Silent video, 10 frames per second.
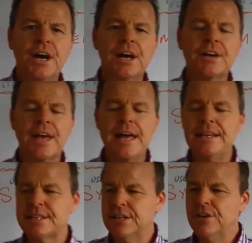Okay,
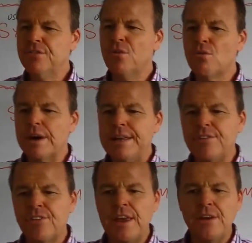so you've already
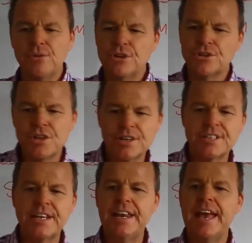seen, or you should have
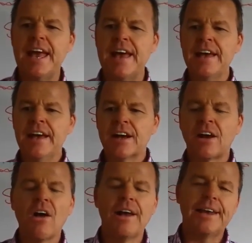seen, our
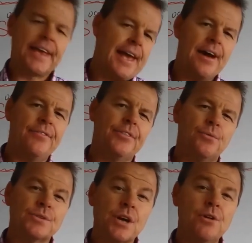client account that
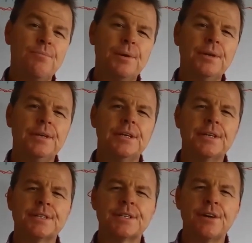was opened
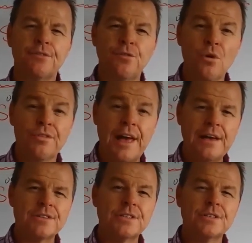at
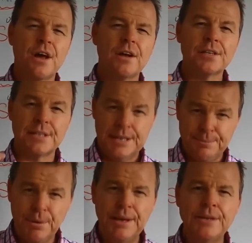$4,000 that he
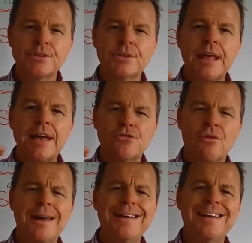put into that
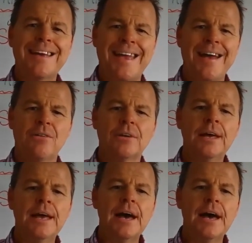trading account.